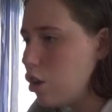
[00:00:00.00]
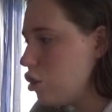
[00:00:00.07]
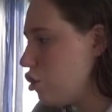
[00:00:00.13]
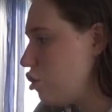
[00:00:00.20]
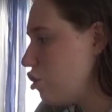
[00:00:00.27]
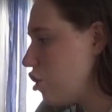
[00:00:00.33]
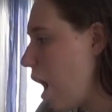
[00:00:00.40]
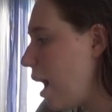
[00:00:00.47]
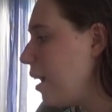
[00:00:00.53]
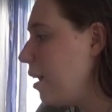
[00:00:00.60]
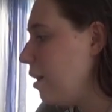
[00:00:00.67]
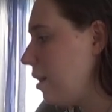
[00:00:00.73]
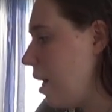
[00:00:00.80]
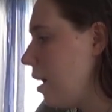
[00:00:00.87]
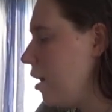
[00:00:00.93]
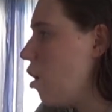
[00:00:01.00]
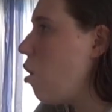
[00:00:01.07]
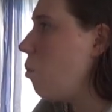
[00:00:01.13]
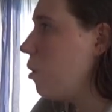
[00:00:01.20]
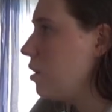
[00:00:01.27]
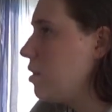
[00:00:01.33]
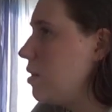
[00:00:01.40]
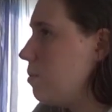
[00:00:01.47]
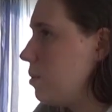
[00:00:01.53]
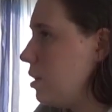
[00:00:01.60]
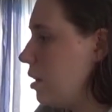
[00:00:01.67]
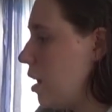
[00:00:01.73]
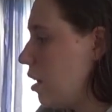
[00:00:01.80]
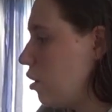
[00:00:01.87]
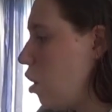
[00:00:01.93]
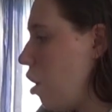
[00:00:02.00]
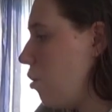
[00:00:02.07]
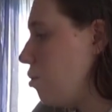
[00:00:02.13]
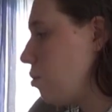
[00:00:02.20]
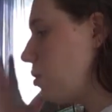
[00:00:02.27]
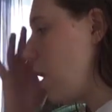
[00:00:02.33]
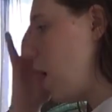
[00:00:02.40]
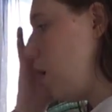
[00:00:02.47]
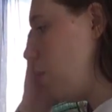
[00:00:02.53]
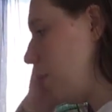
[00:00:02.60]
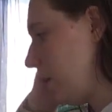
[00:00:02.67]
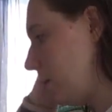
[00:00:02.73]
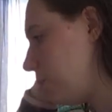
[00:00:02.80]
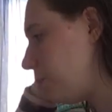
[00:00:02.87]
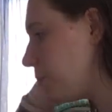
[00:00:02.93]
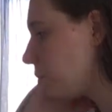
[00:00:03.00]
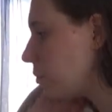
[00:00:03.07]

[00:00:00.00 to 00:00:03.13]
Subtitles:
to shine a light on what Simpson had gone through to help him.